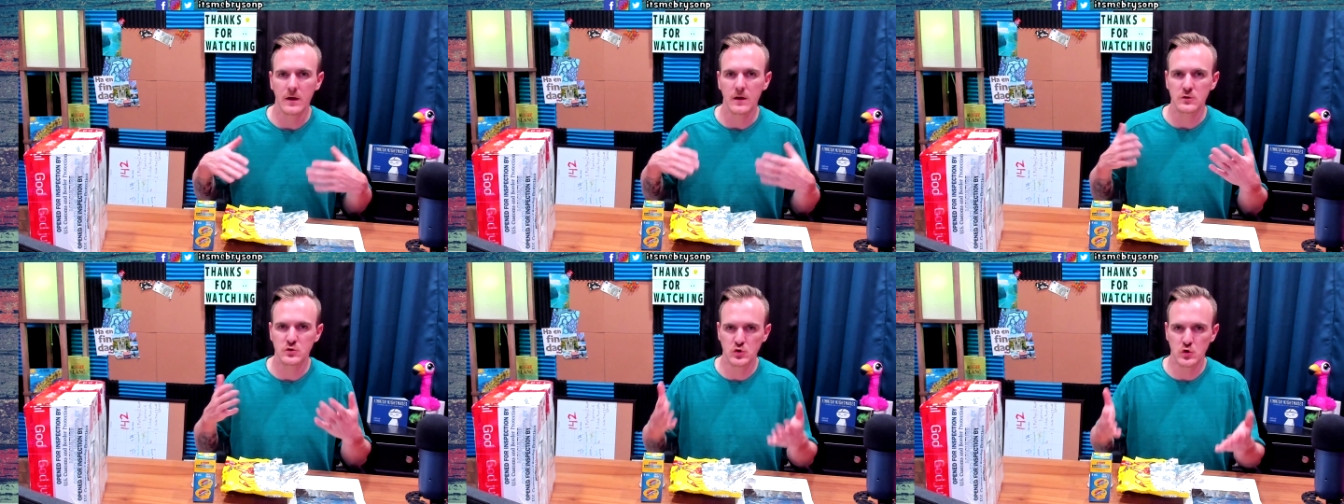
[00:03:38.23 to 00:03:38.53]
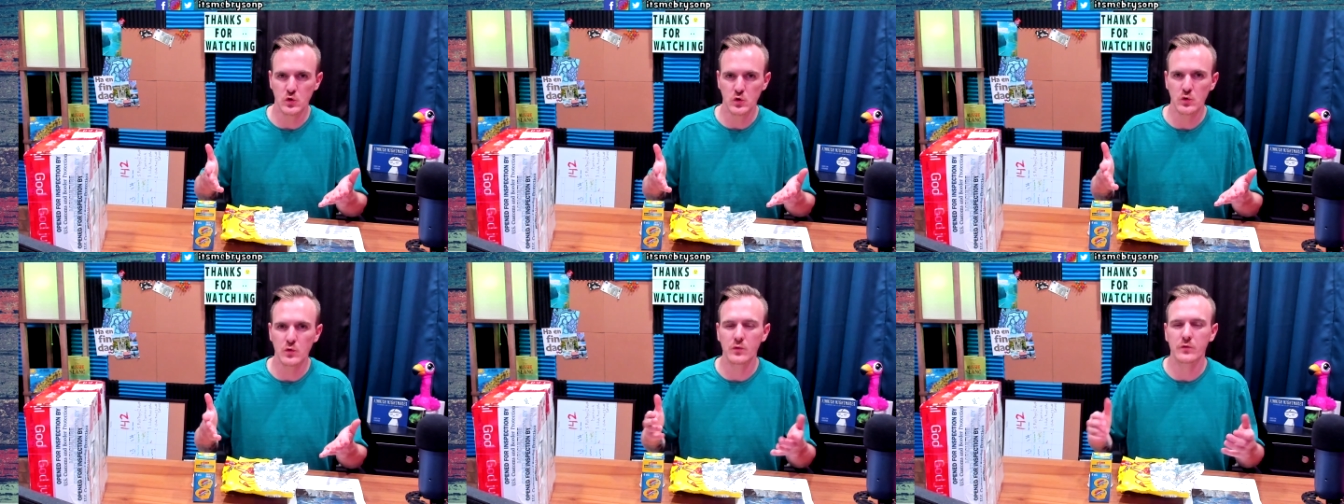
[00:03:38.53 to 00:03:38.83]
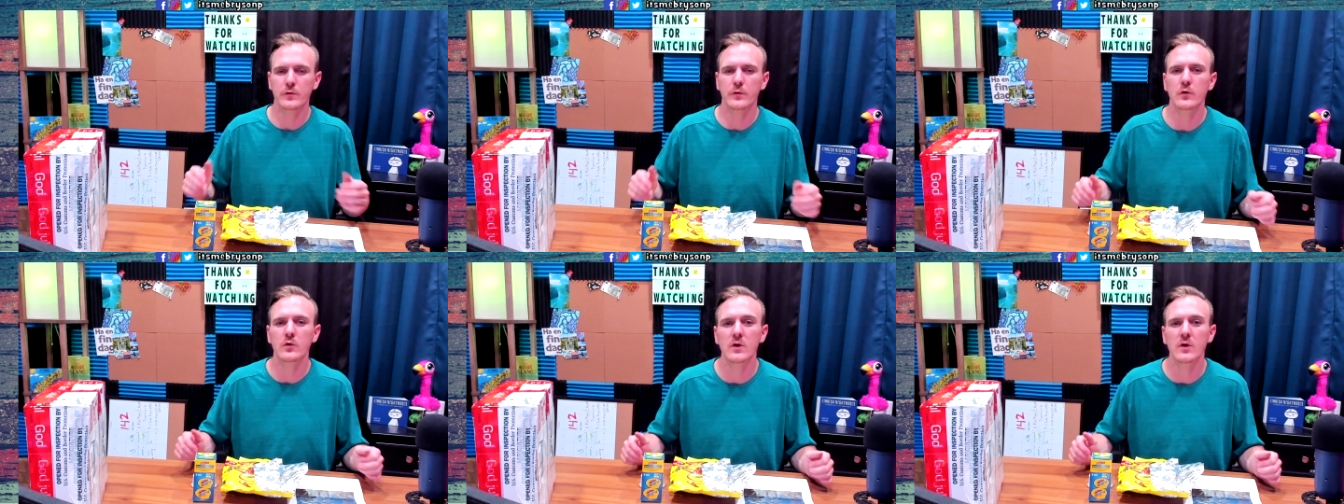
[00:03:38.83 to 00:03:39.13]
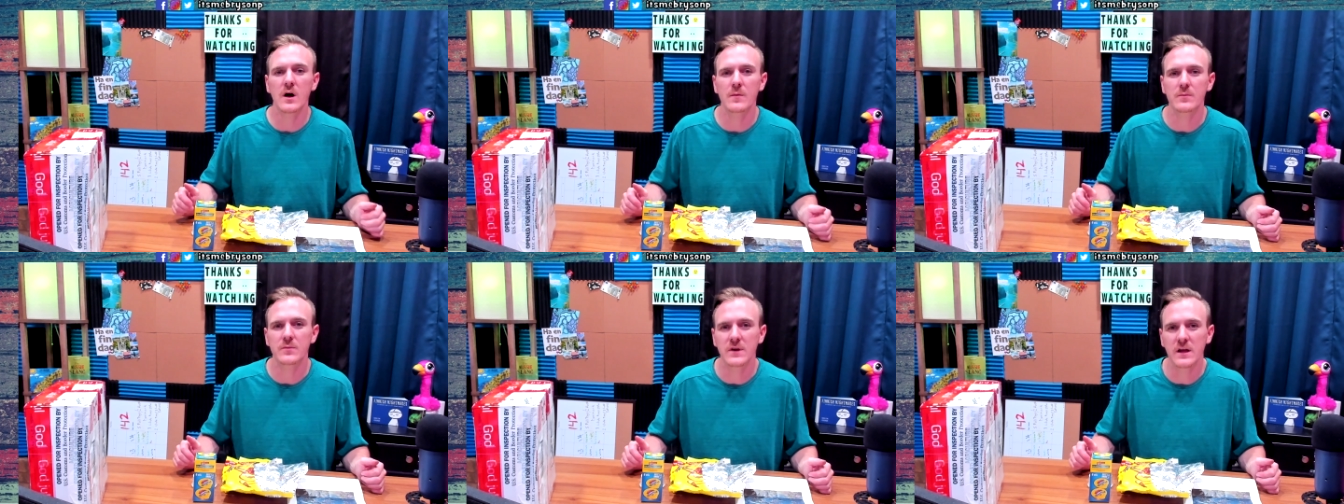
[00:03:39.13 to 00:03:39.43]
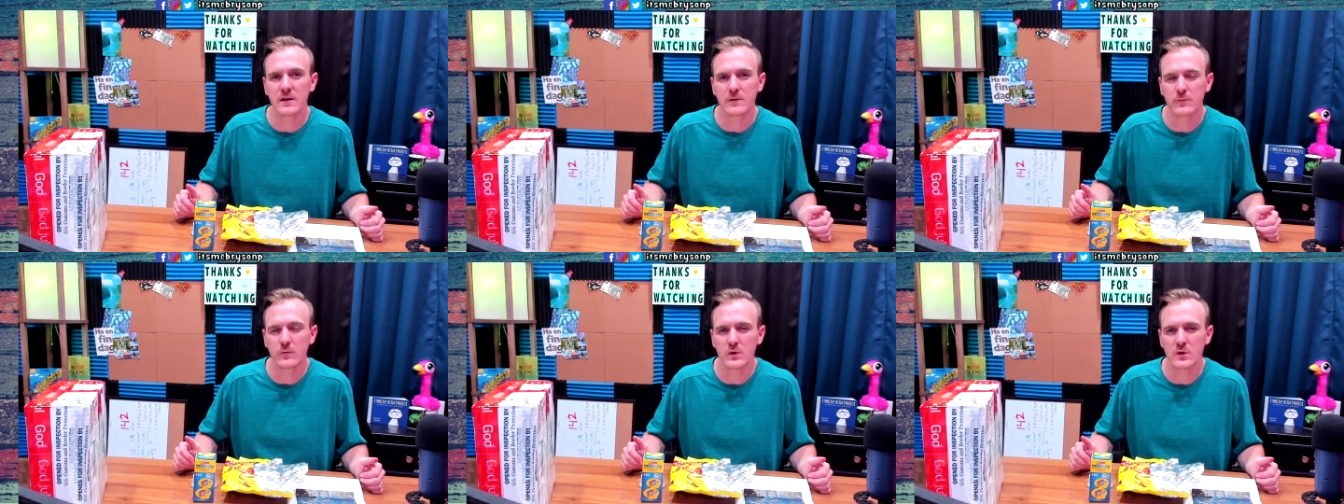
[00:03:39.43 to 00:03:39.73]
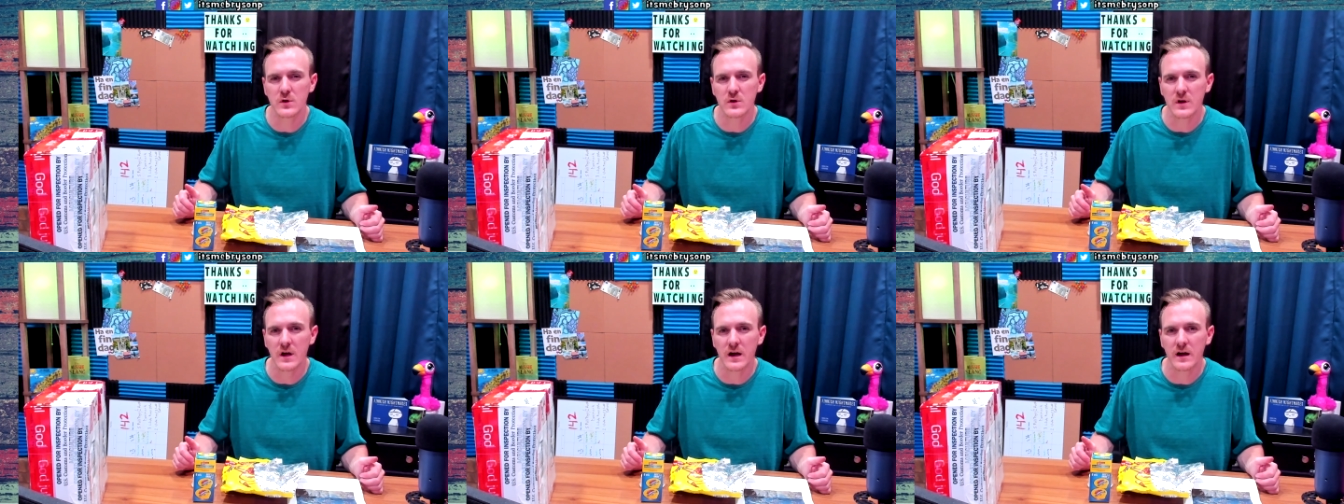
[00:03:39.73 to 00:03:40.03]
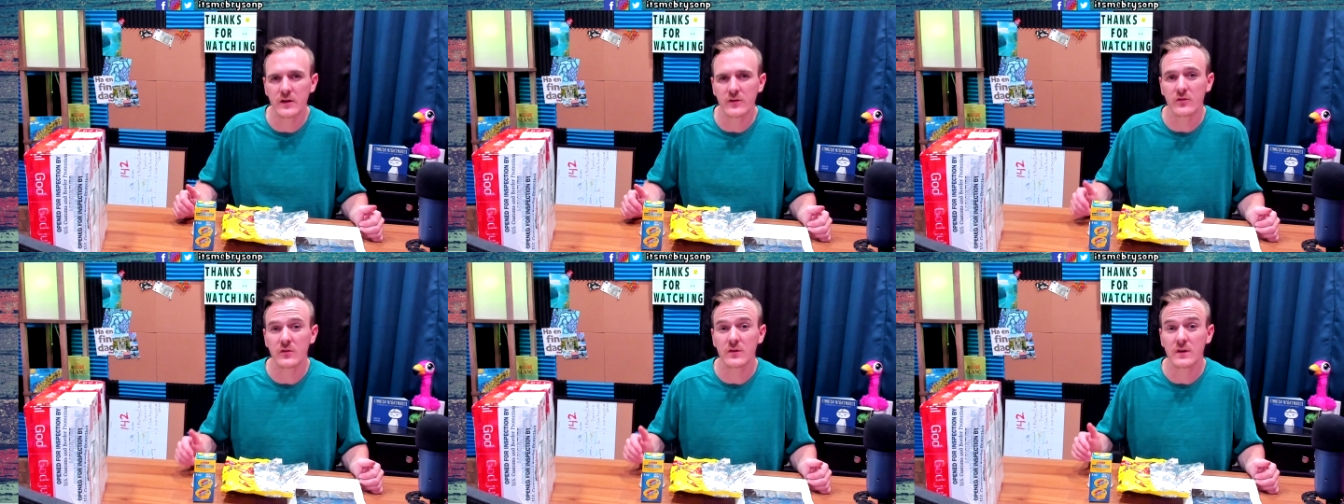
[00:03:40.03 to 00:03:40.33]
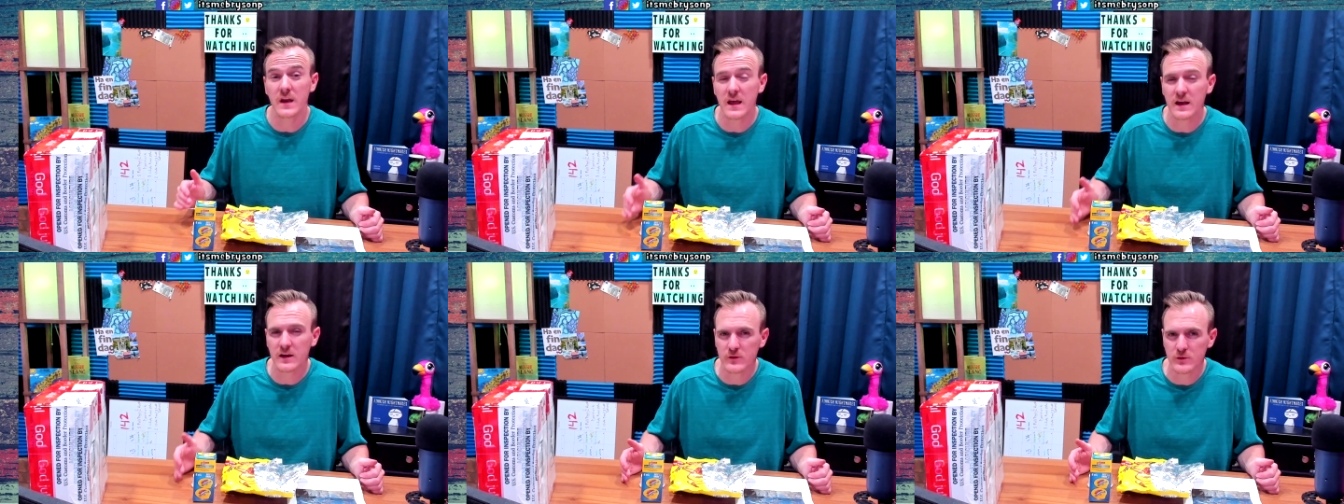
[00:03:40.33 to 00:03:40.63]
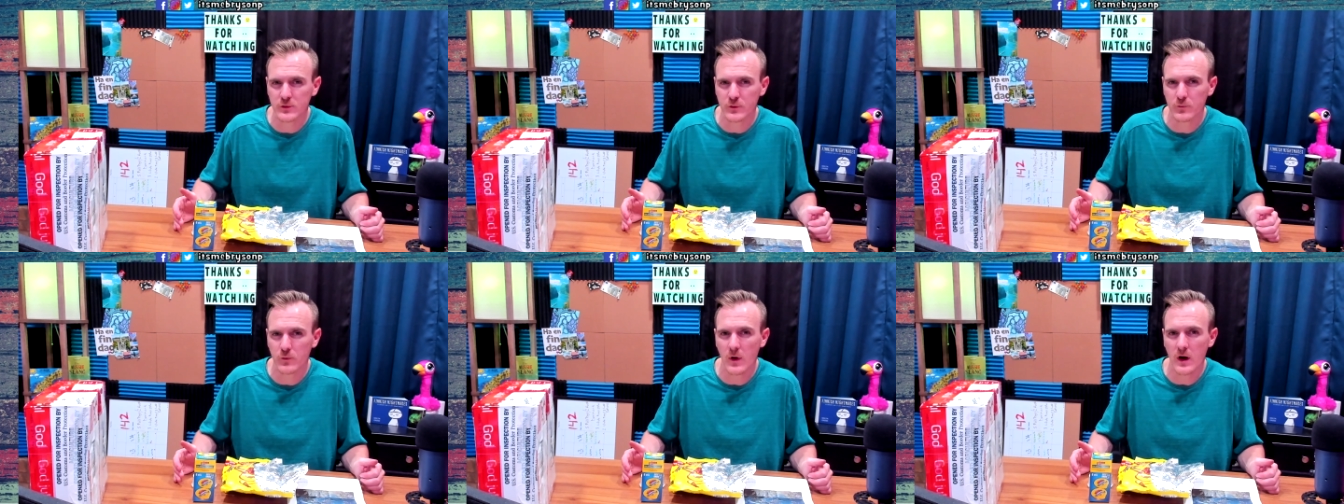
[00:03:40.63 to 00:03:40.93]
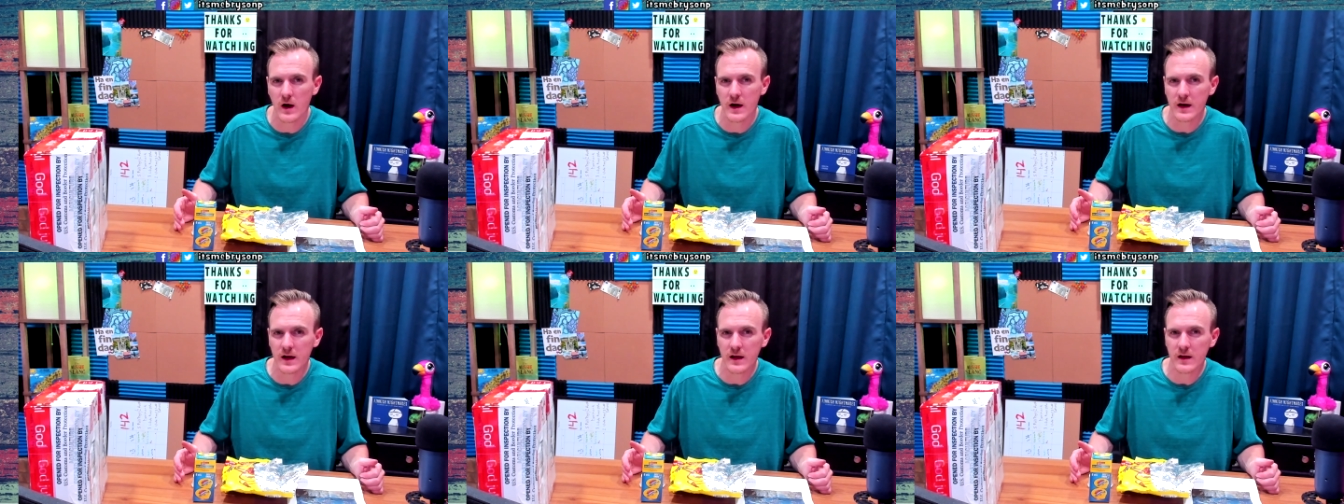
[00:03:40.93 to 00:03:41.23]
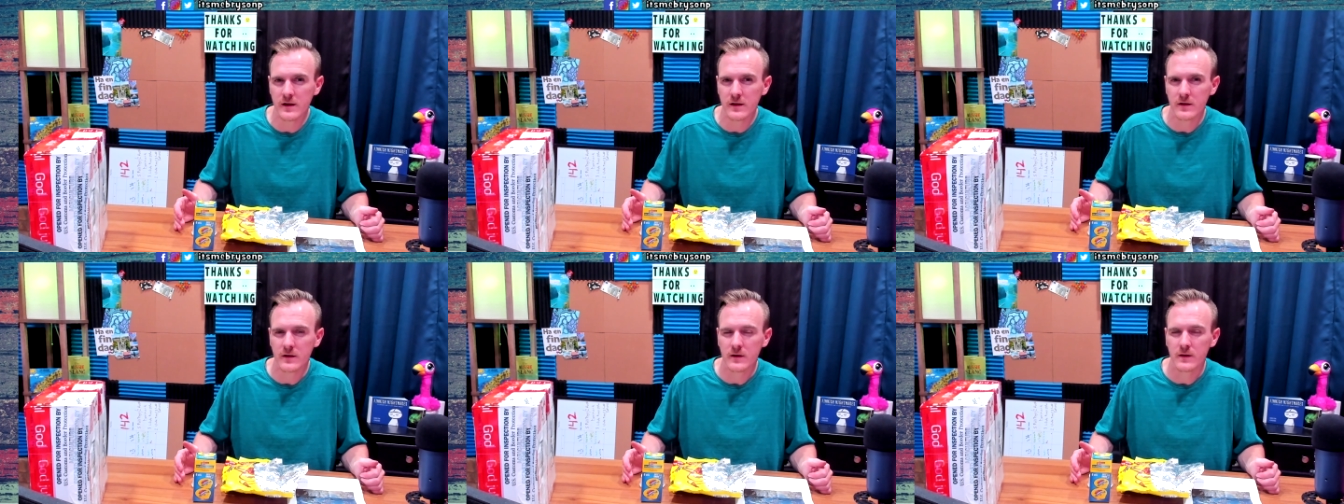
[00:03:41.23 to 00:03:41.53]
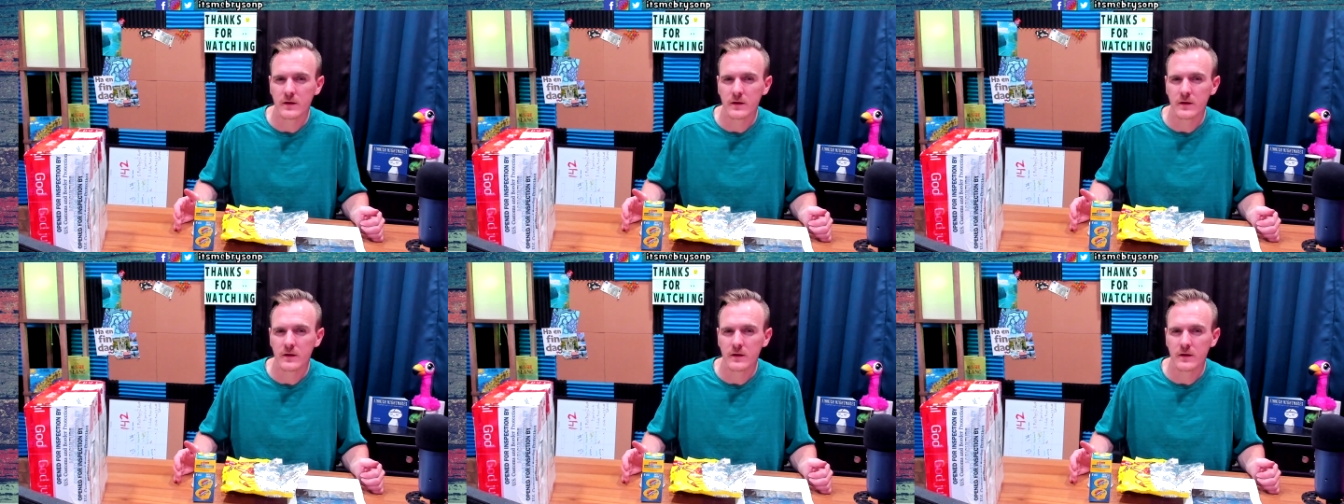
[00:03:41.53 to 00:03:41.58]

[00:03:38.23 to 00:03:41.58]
true full update for you guys next Friday.